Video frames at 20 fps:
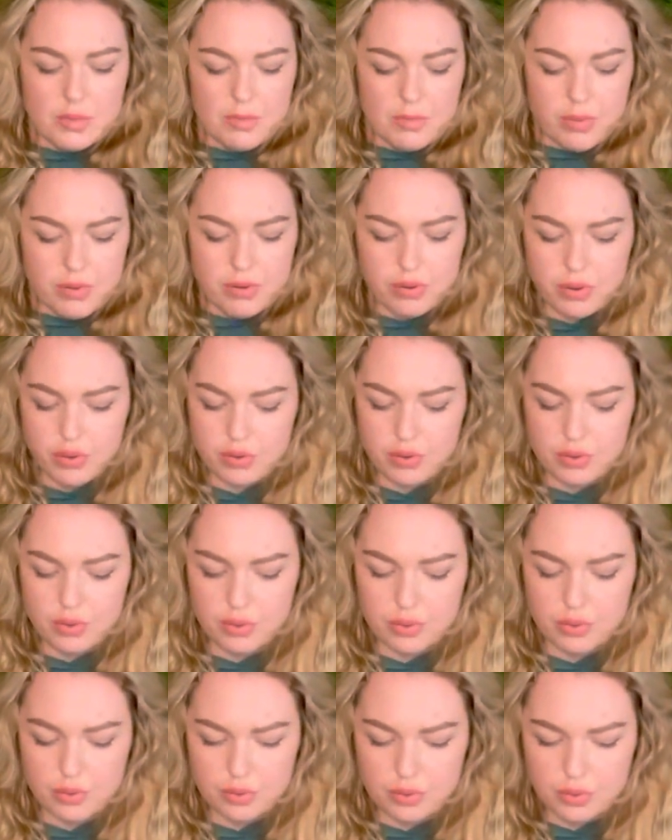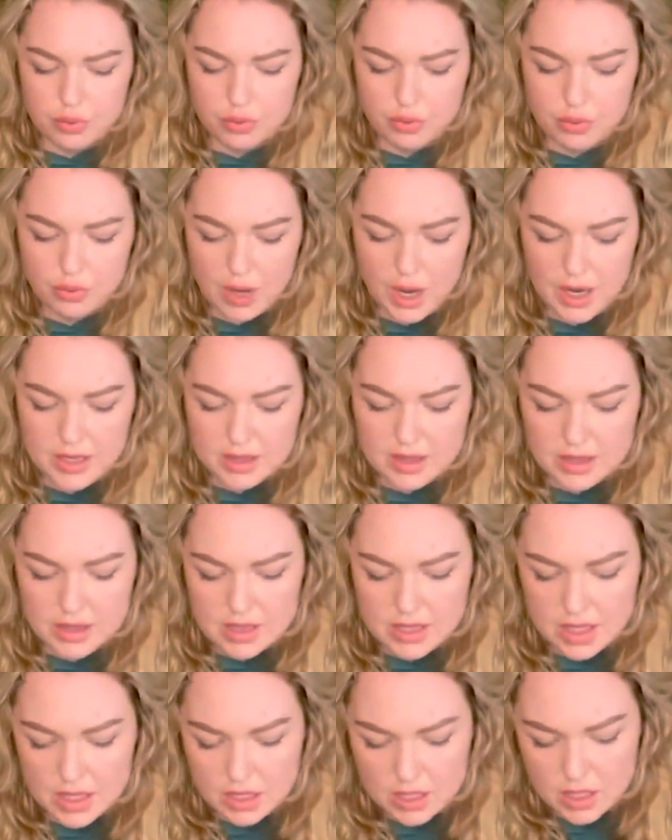I
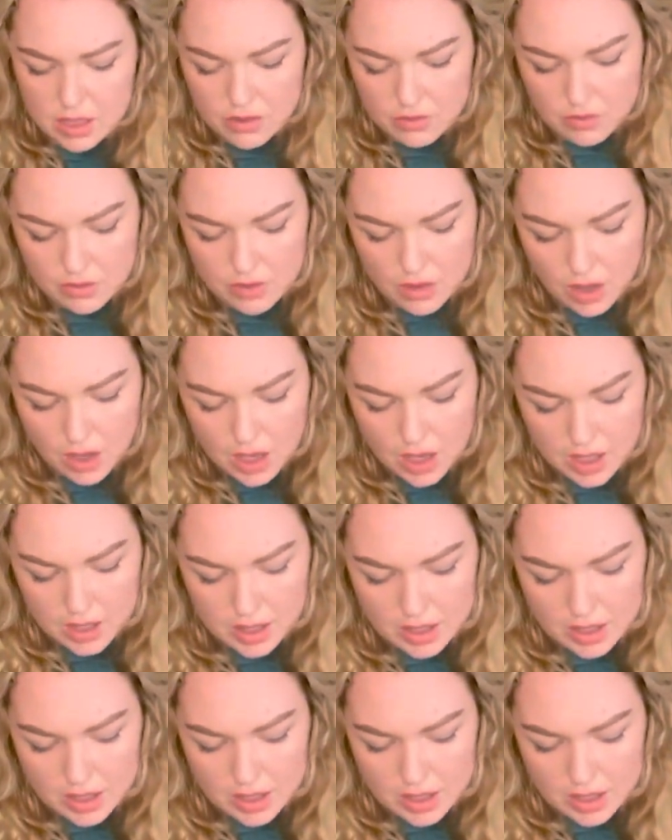think you've got